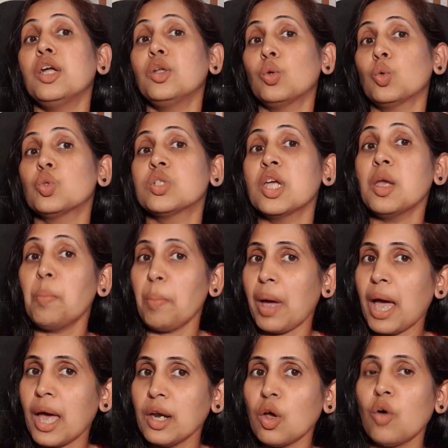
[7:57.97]
using
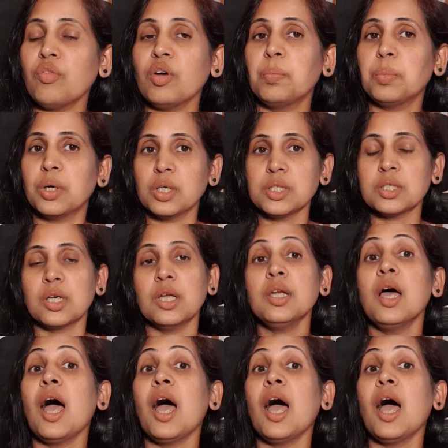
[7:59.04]
PAN of a person